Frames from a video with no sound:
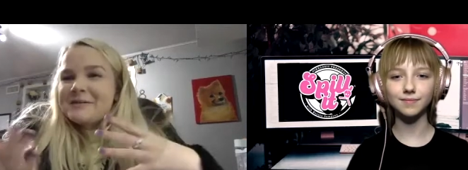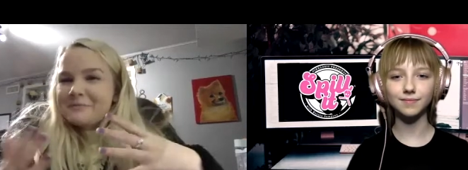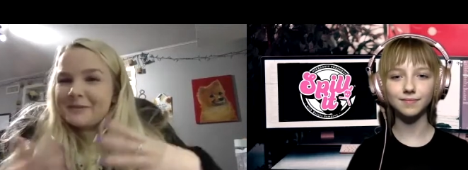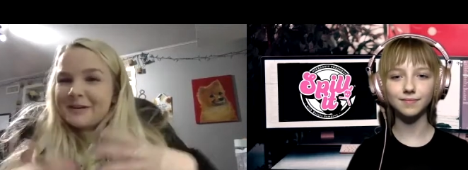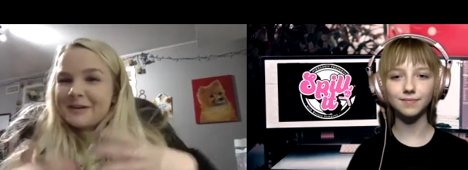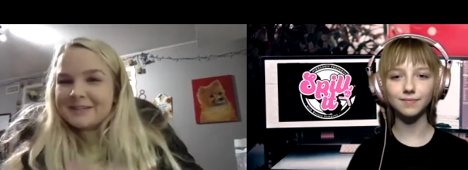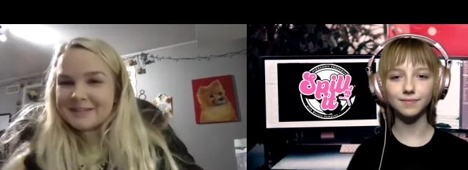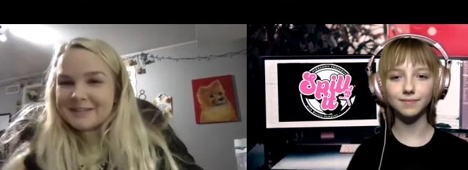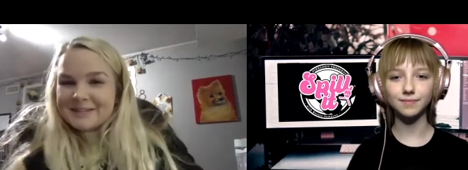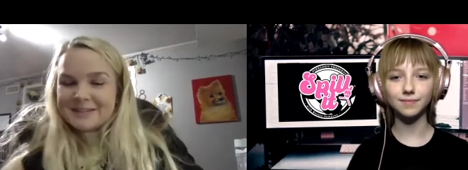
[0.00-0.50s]

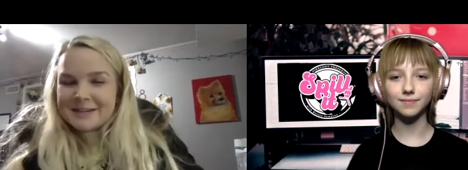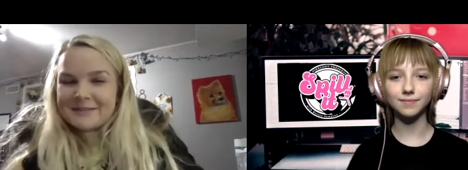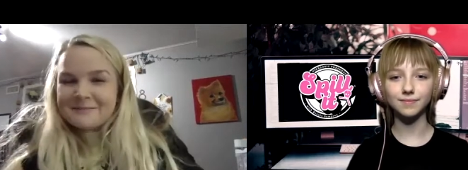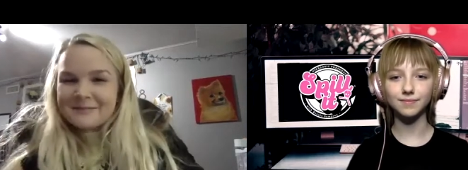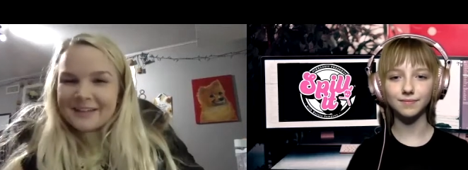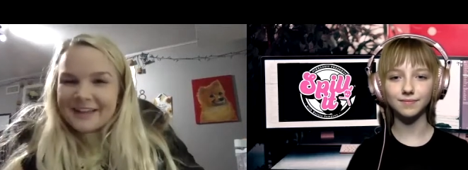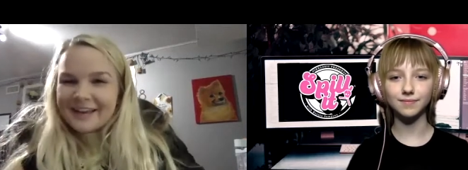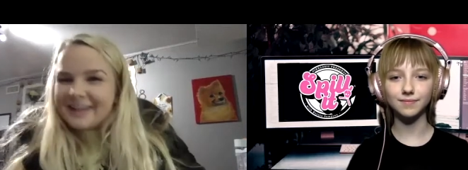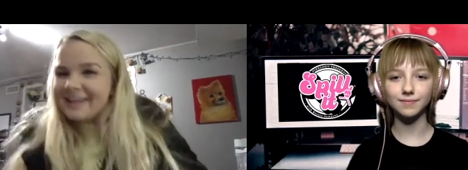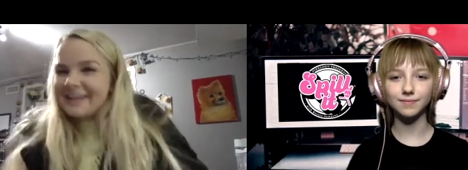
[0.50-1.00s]
Speaker 1: presence. I'm
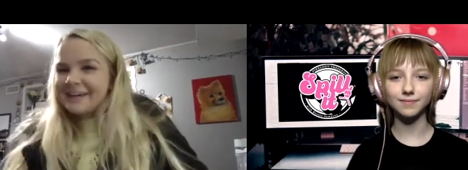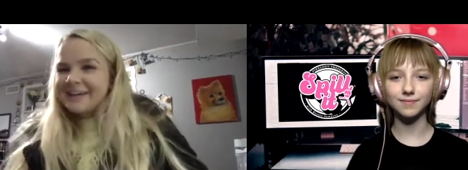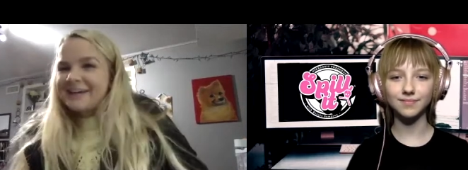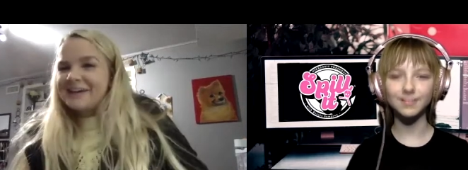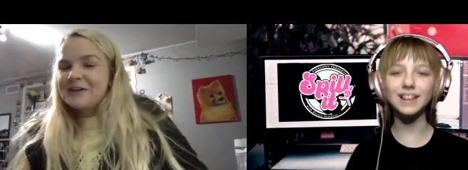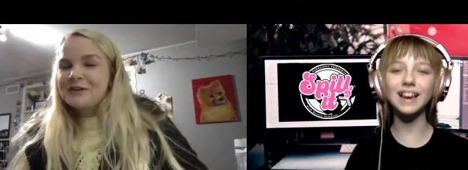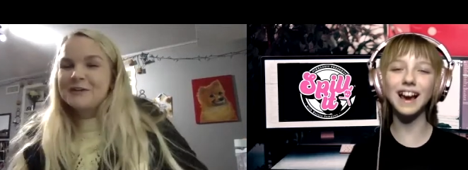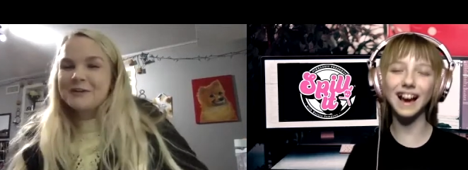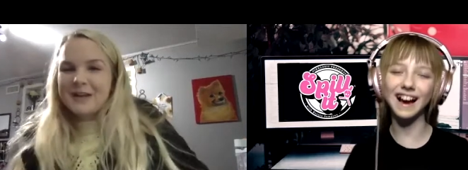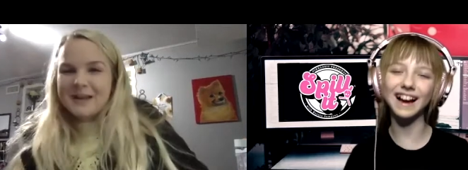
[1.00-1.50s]
like
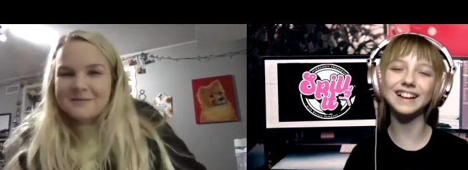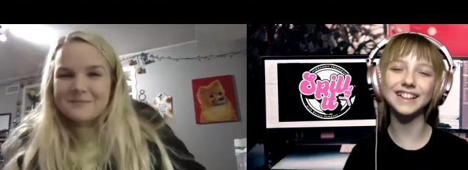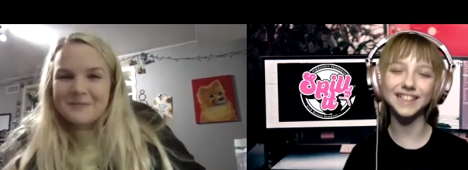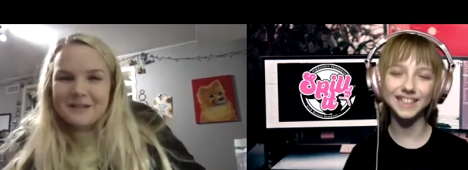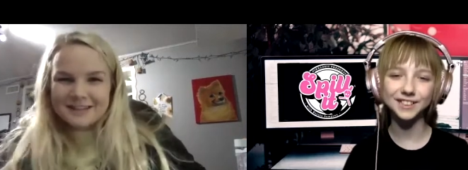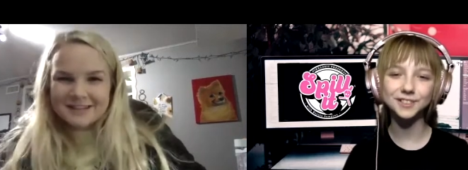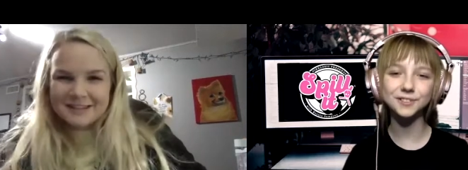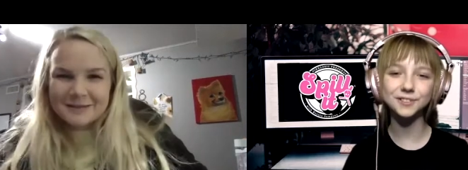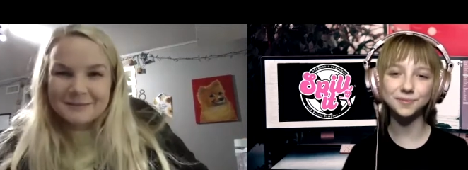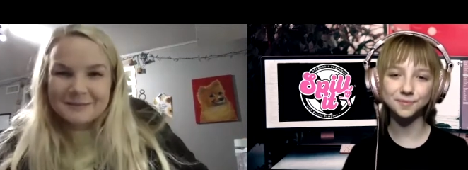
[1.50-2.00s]
a grandma
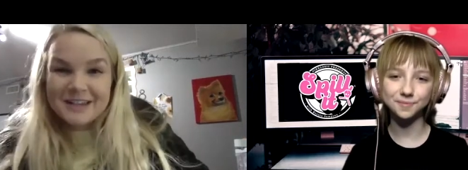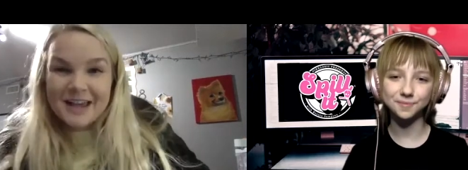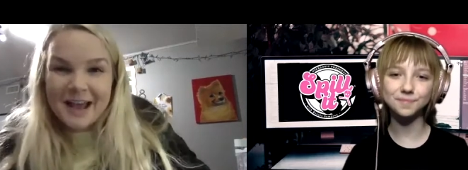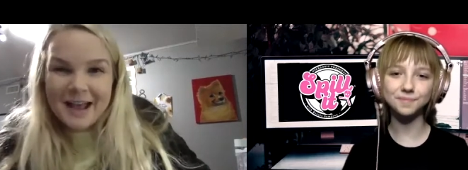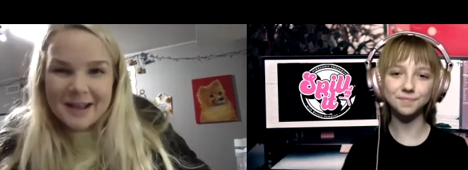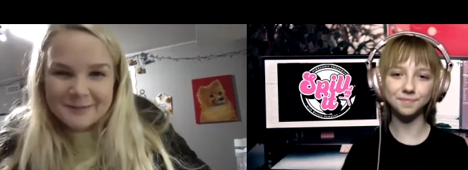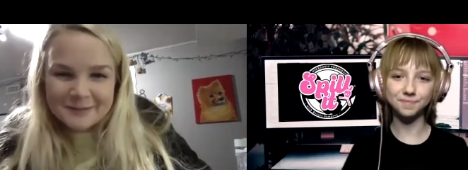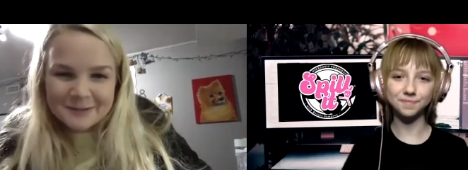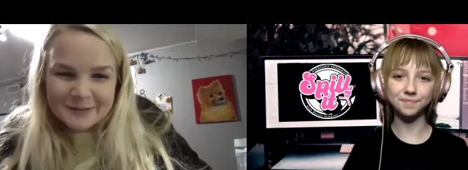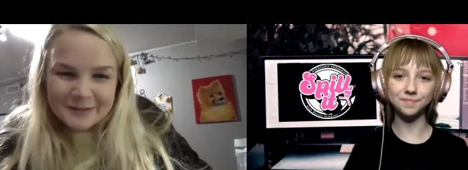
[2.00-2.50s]

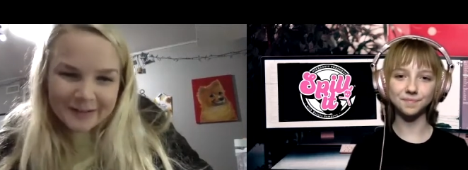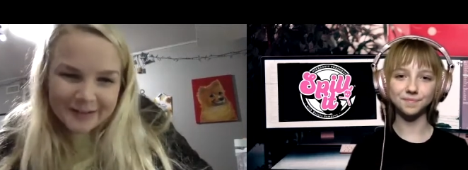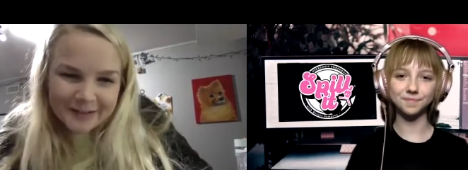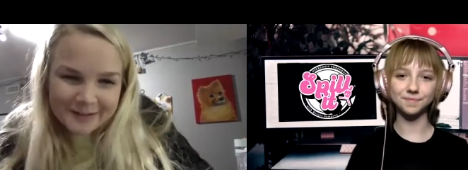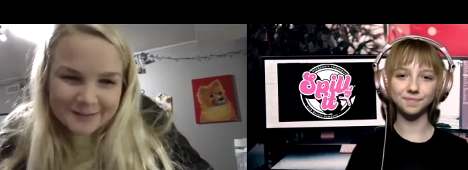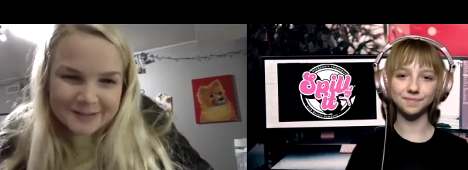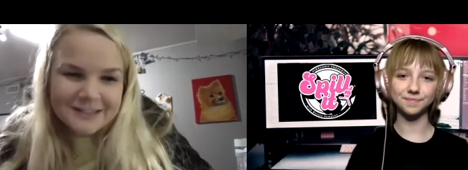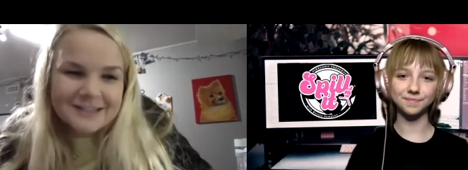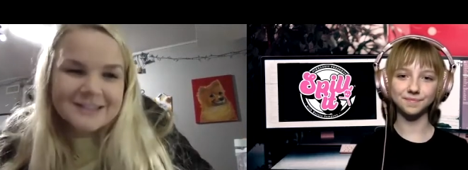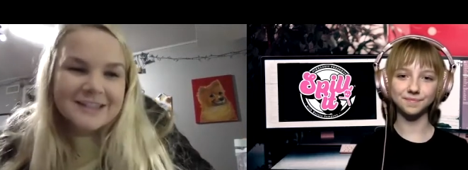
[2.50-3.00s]
sometimes when it
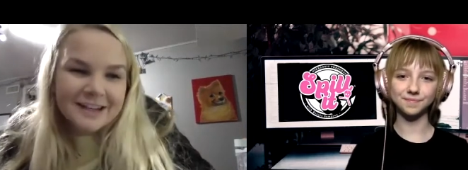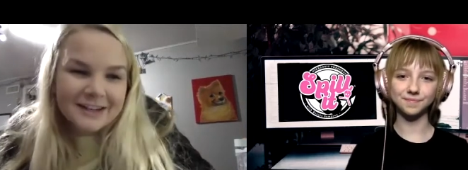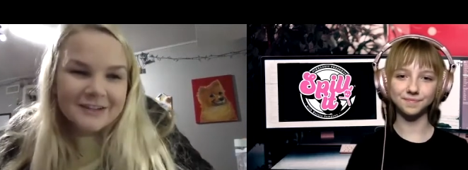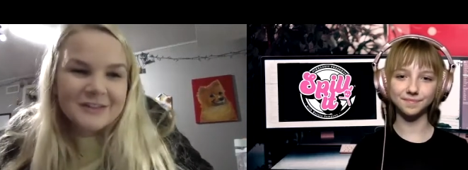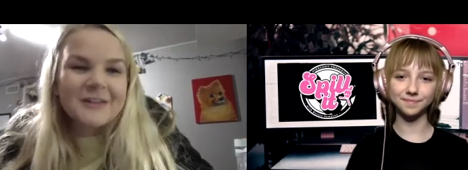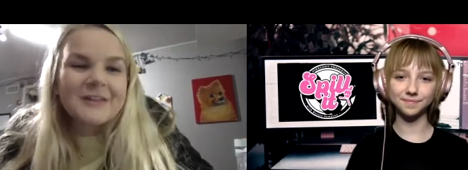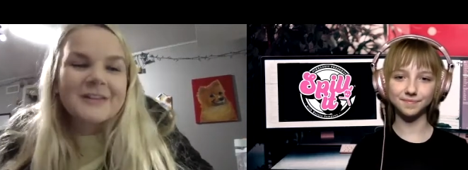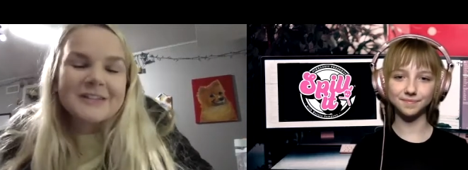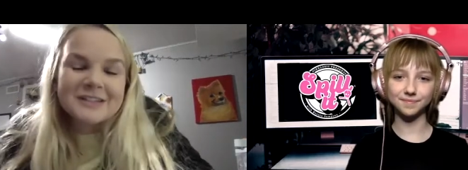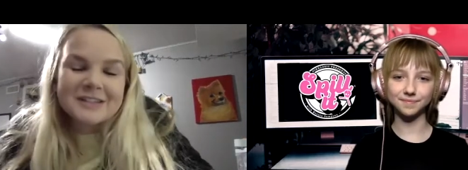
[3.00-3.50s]
comes to
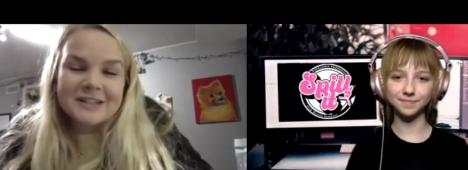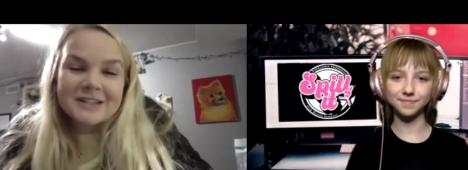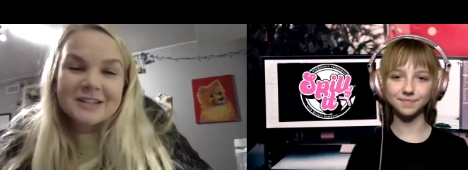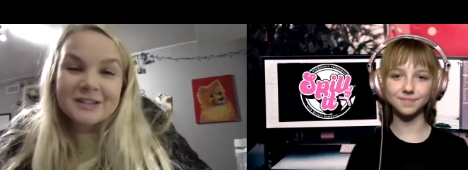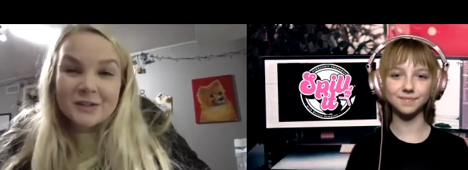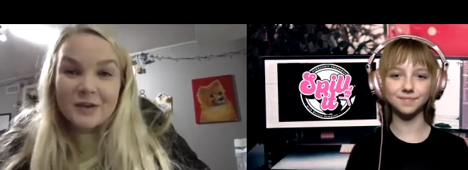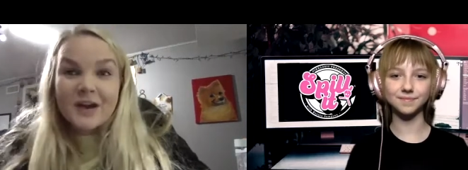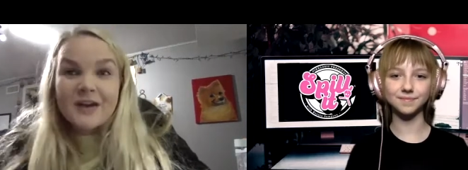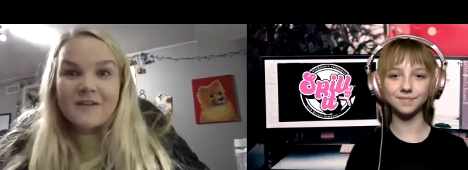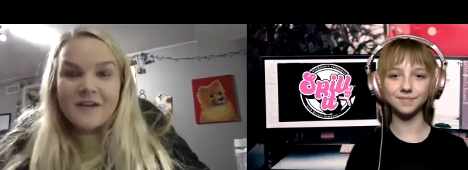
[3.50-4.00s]
technology.
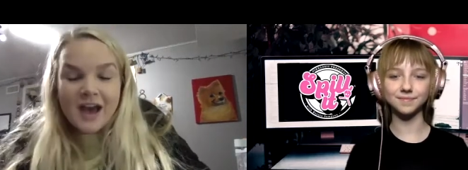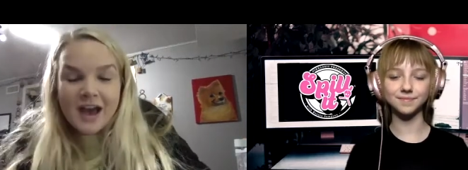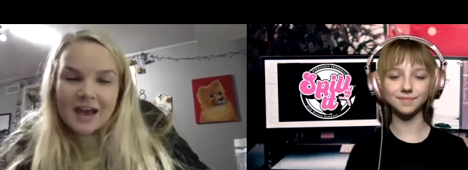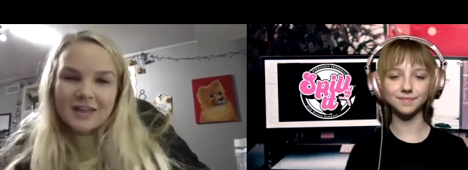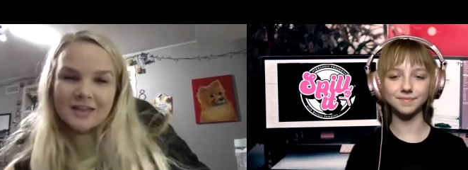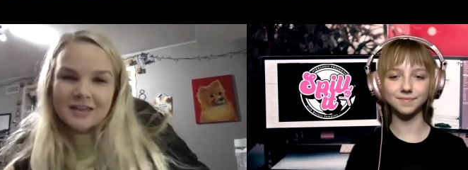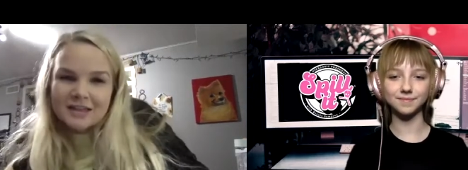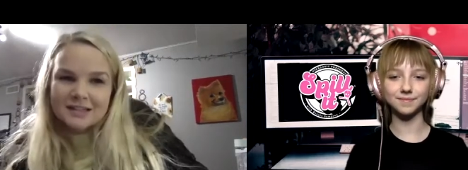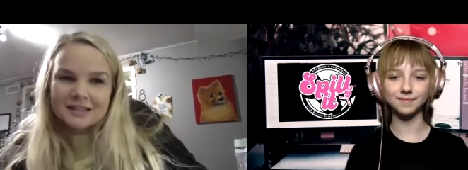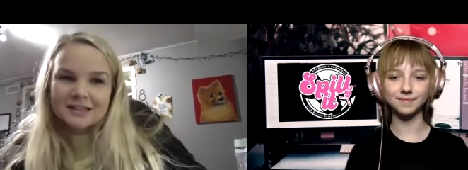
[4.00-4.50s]
So I've
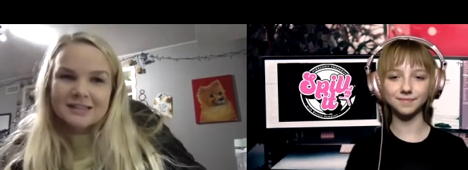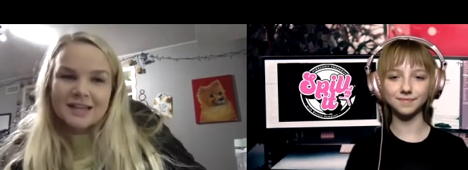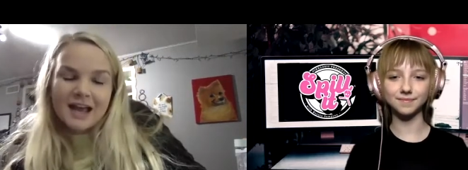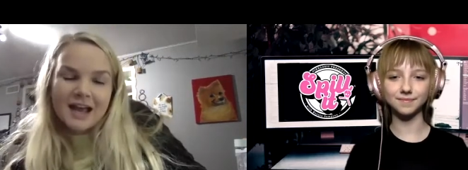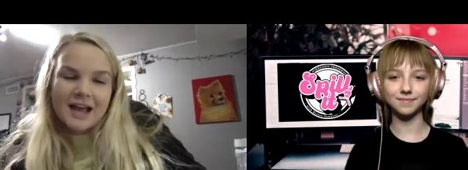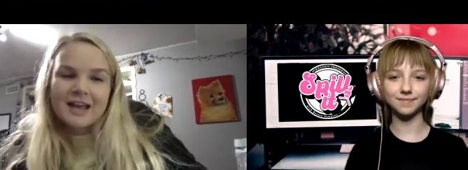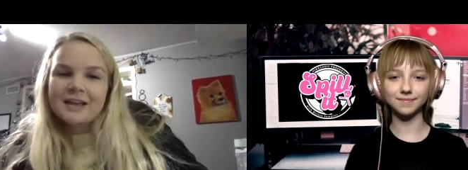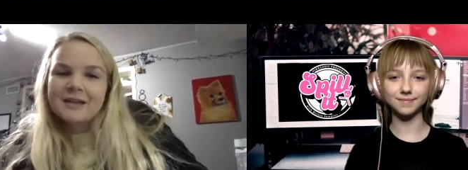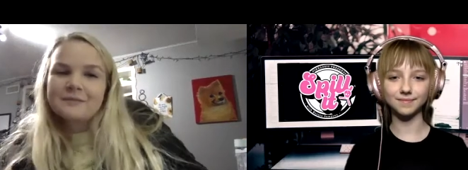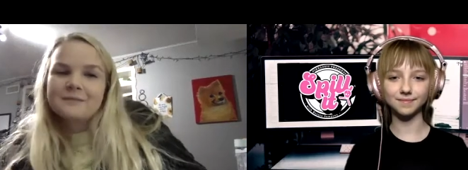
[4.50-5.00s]
had this
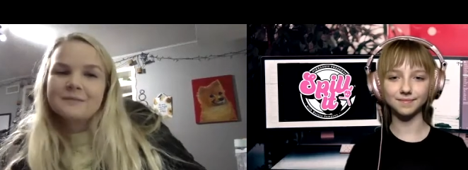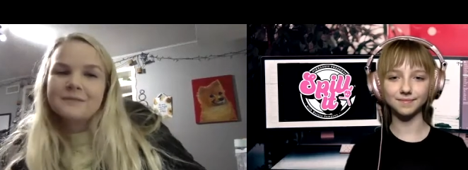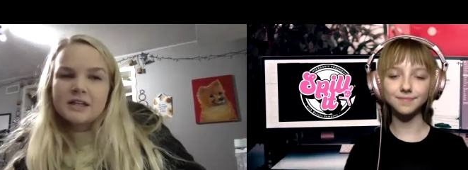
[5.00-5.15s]
time